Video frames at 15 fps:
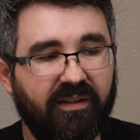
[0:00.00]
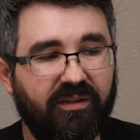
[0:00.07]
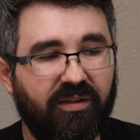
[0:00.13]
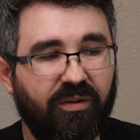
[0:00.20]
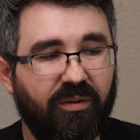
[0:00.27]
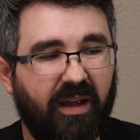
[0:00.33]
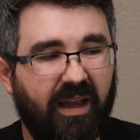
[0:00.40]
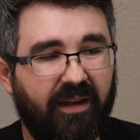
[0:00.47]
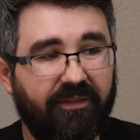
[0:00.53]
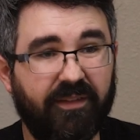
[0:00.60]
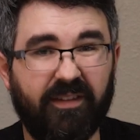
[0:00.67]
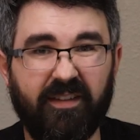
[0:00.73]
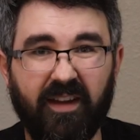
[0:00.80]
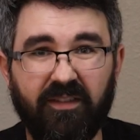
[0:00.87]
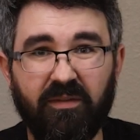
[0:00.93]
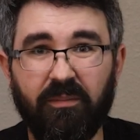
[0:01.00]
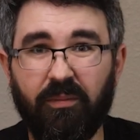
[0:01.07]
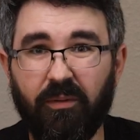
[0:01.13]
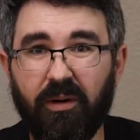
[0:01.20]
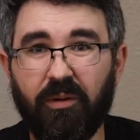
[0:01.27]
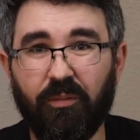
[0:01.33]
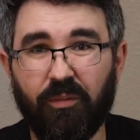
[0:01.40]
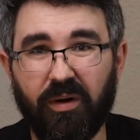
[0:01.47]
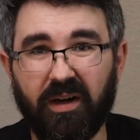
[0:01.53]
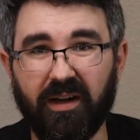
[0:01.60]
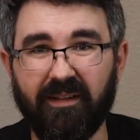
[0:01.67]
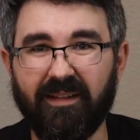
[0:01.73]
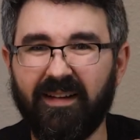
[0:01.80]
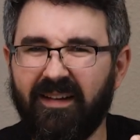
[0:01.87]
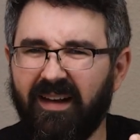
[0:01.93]
to
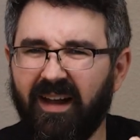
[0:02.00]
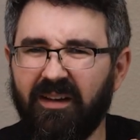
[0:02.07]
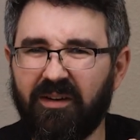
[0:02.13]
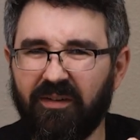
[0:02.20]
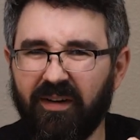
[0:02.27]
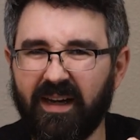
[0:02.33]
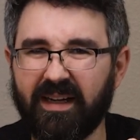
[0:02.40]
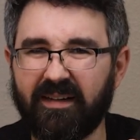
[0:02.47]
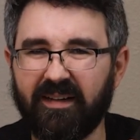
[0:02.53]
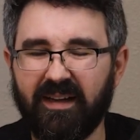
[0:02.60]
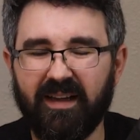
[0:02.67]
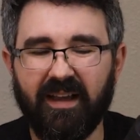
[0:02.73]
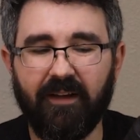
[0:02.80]
f7.1. Not great.